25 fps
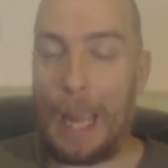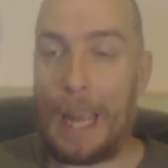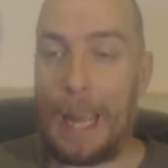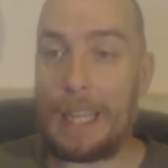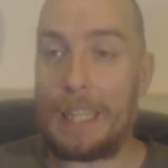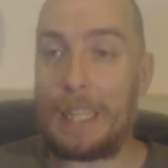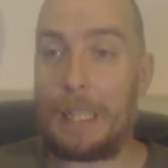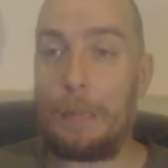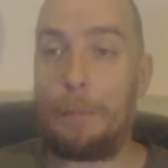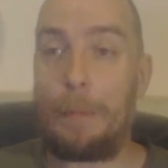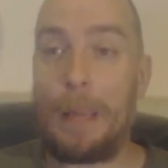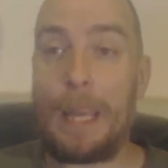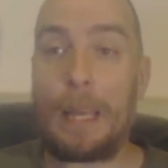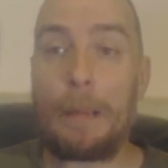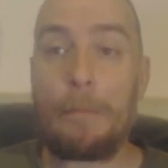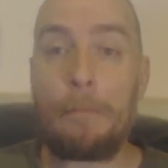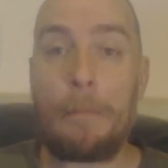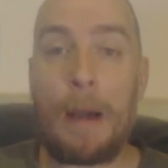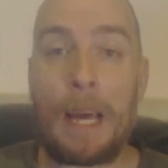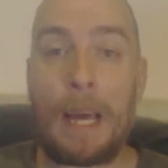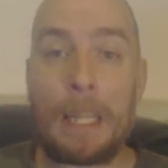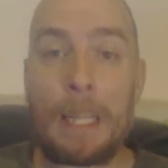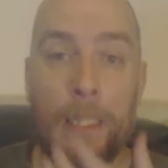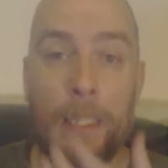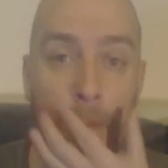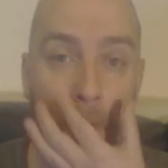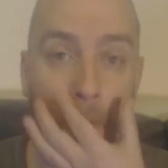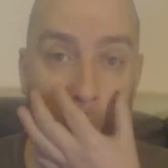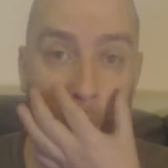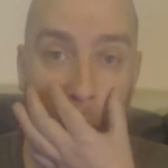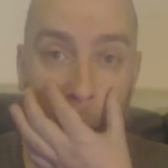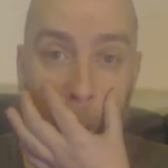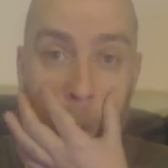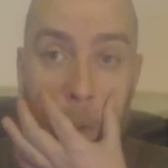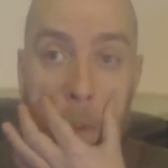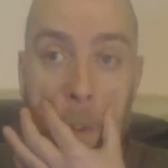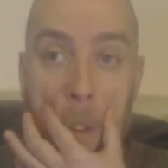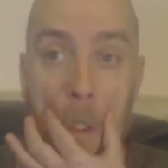It's the big, massive
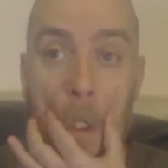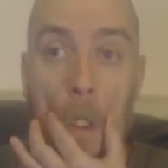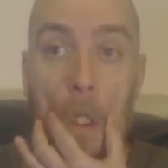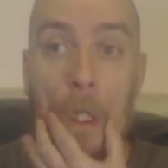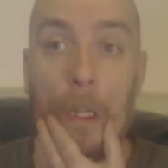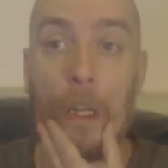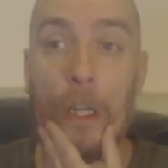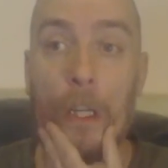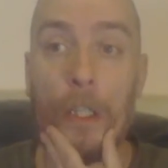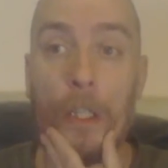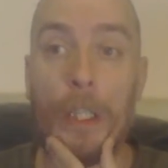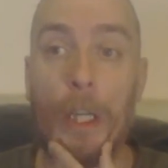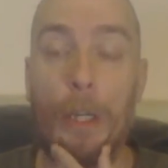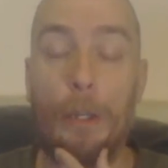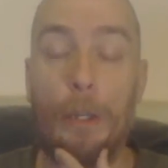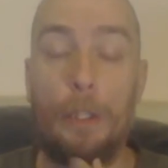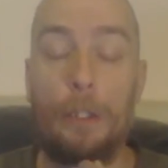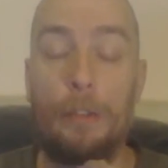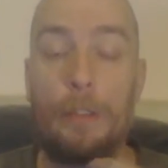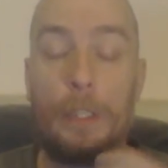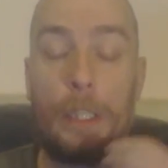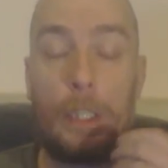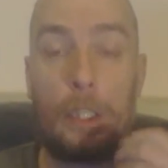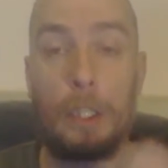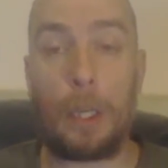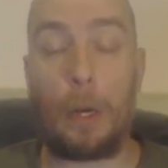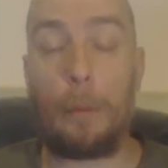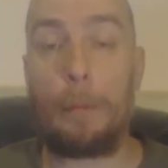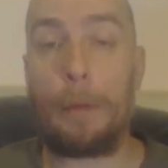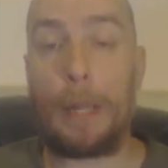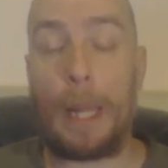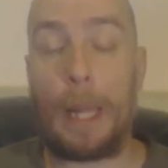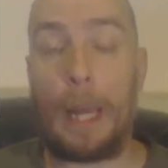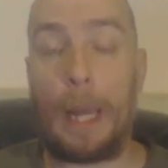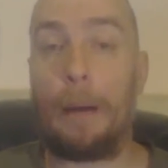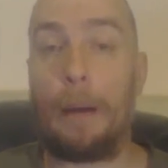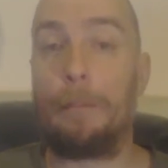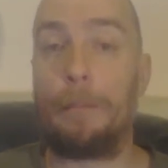single coil that I showed you in the
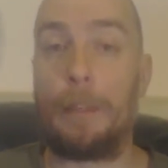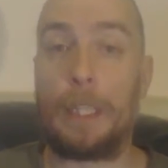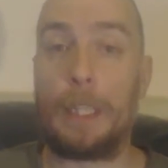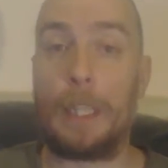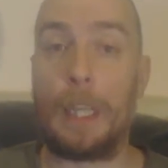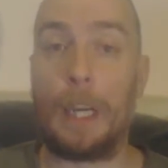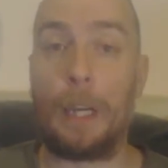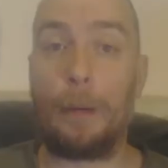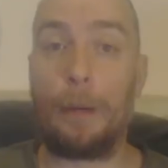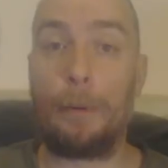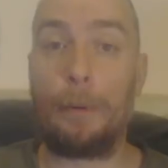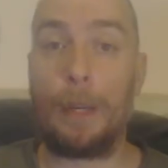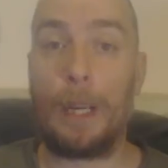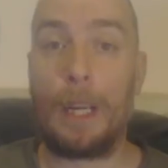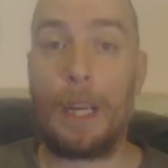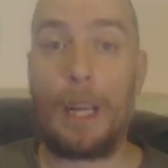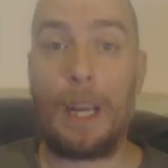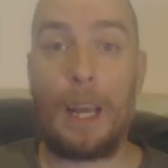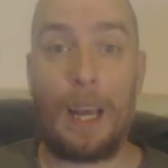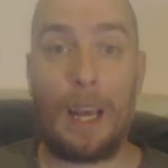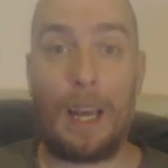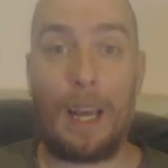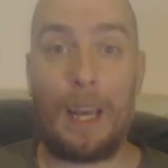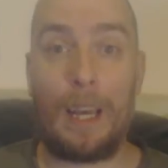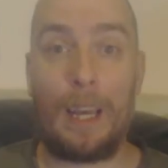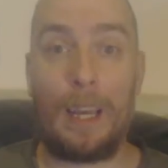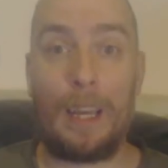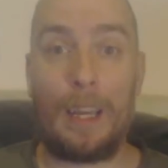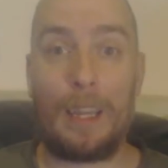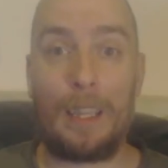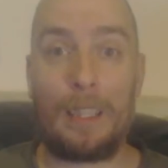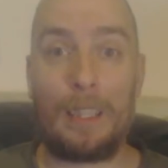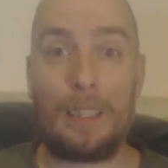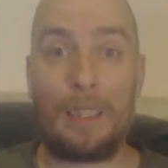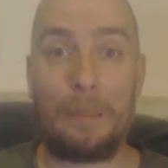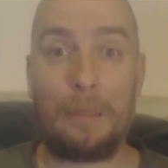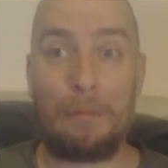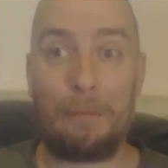top-down video,
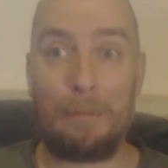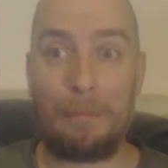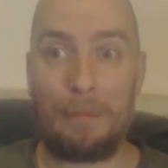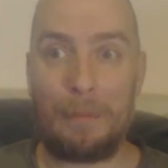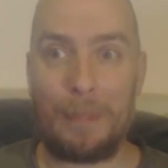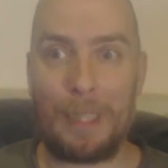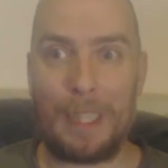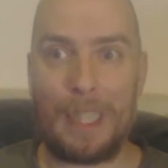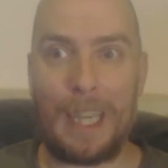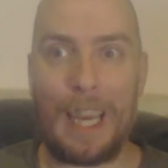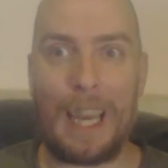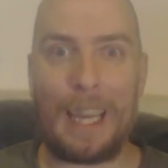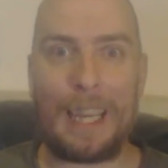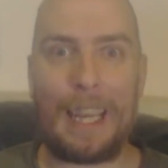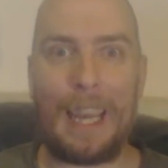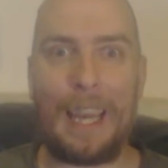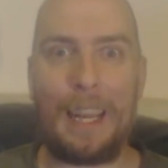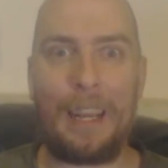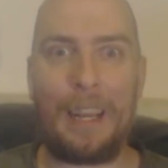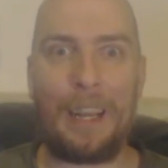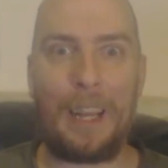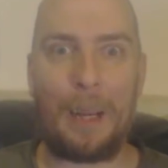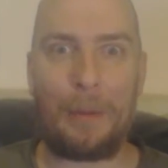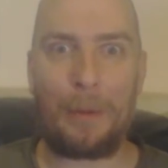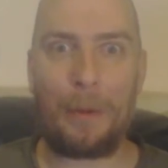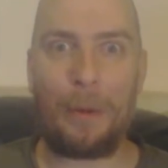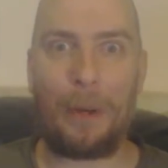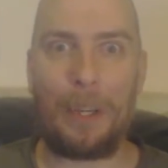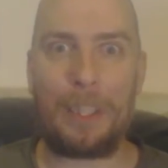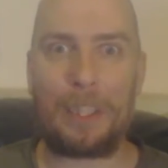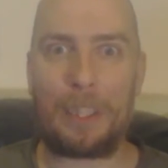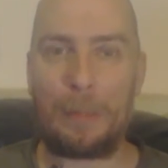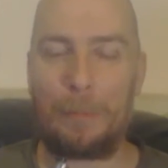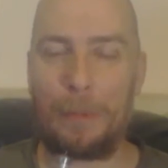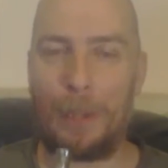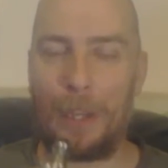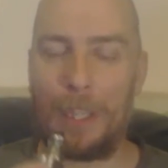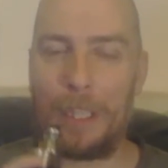and yet again, I'm
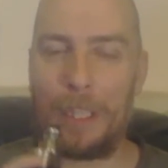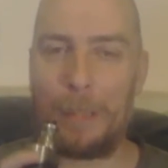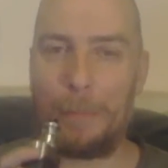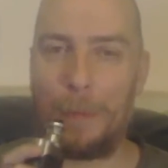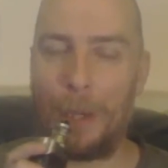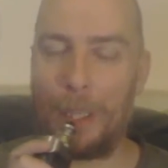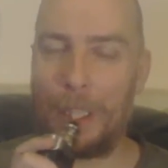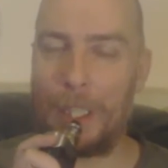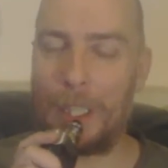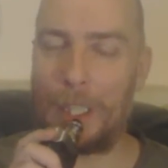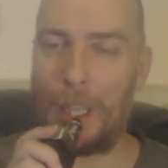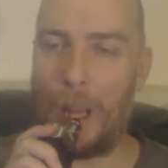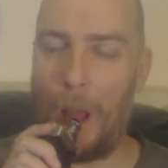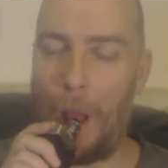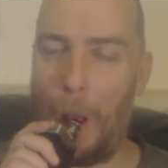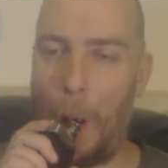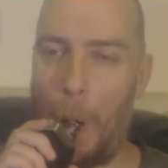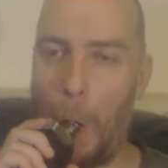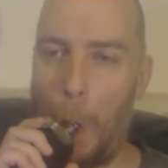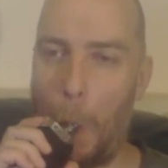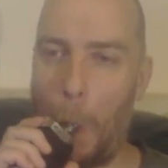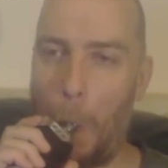quite surprised by it.